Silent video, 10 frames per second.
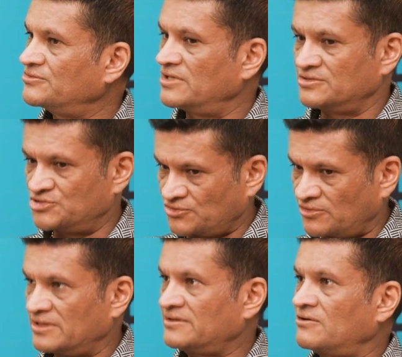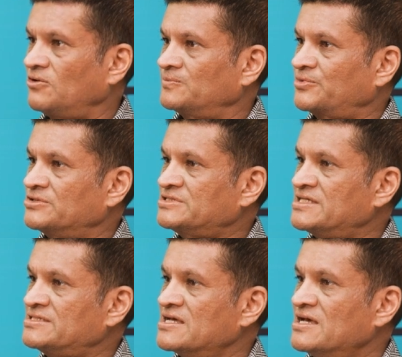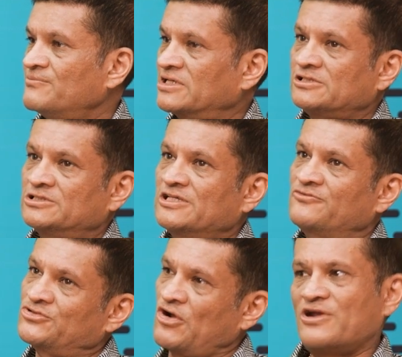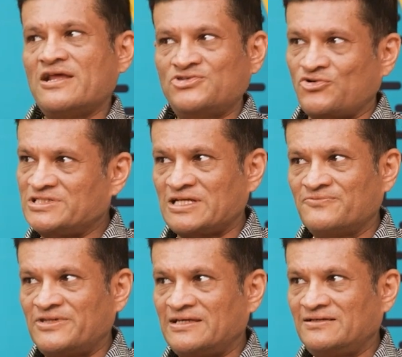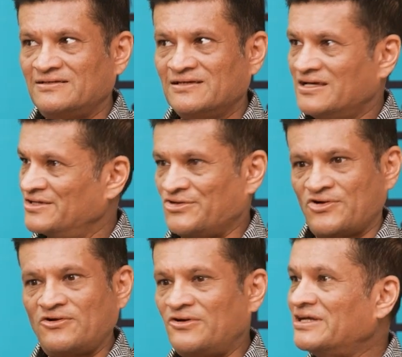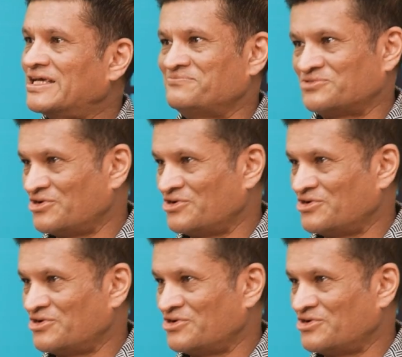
You enjoy the whole process, because if you don't enjoy something, you're not going to keep